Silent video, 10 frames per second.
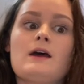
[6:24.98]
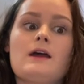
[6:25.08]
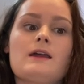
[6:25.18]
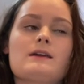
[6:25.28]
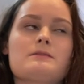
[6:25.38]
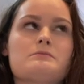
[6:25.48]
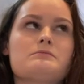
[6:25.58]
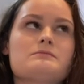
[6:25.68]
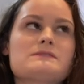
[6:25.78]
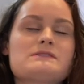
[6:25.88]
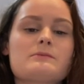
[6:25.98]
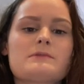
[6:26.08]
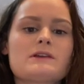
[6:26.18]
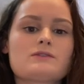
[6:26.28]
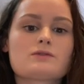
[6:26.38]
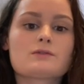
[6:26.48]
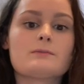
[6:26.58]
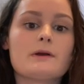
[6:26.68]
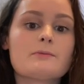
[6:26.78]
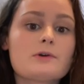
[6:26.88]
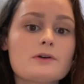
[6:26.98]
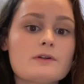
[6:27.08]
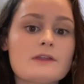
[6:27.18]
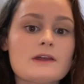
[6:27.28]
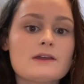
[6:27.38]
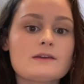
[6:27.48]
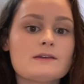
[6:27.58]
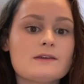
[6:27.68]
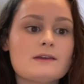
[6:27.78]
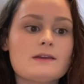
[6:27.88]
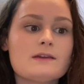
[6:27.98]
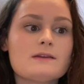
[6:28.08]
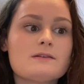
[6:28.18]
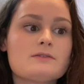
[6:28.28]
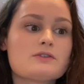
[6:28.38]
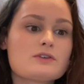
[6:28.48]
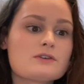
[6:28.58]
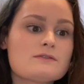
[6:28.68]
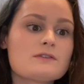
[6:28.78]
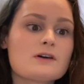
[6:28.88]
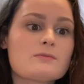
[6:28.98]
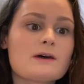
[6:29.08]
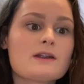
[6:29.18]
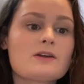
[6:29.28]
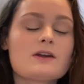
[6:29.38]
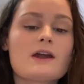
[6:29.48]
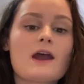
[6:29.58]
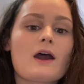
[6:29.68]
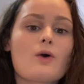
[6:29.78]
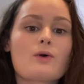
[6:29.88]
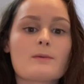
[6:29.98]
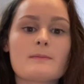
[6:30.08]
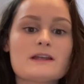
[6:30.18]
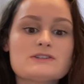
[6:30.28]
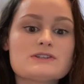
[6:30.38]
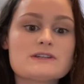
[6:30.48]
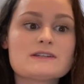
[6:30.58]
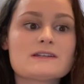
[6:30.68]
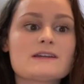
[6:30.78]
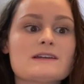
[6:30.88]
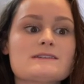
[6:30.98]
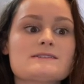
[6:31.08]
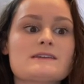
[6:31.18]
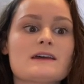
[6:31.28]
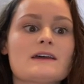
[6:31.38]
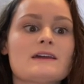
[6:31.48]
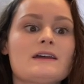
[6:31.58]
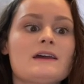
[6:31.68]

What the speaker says: And something to remember that he could have done better or mentioned is that